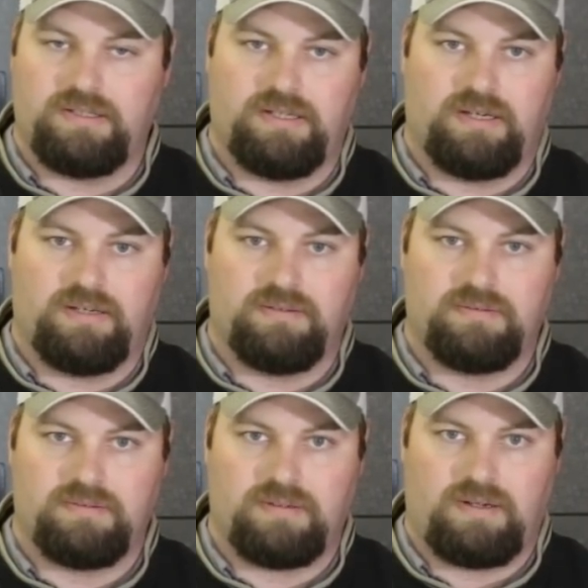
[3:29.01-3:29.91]

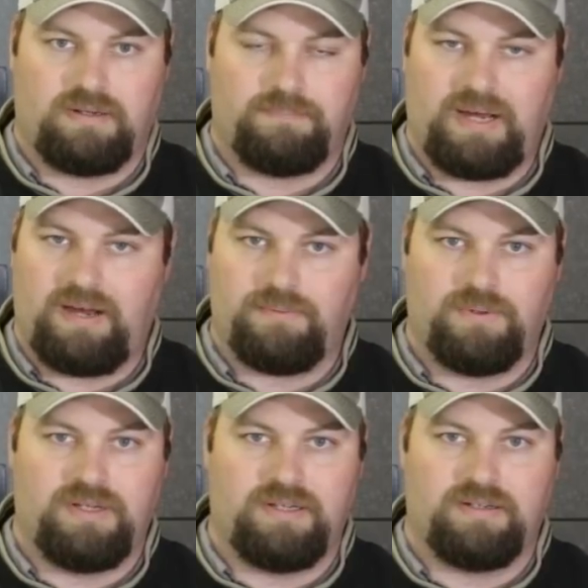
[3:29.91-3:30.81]
a bat
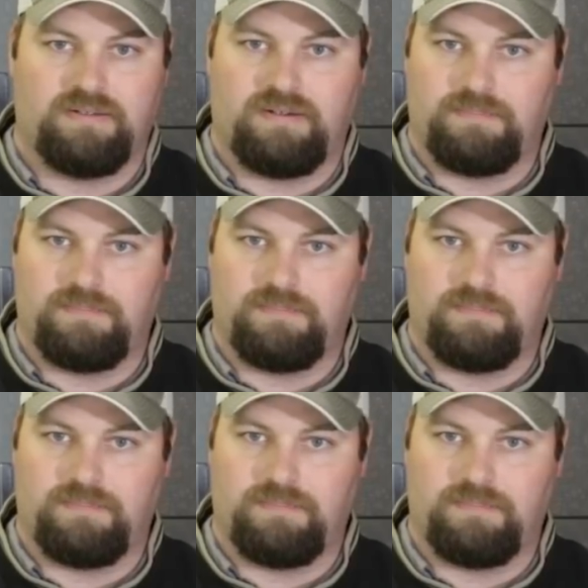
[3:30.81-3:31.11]
wing or on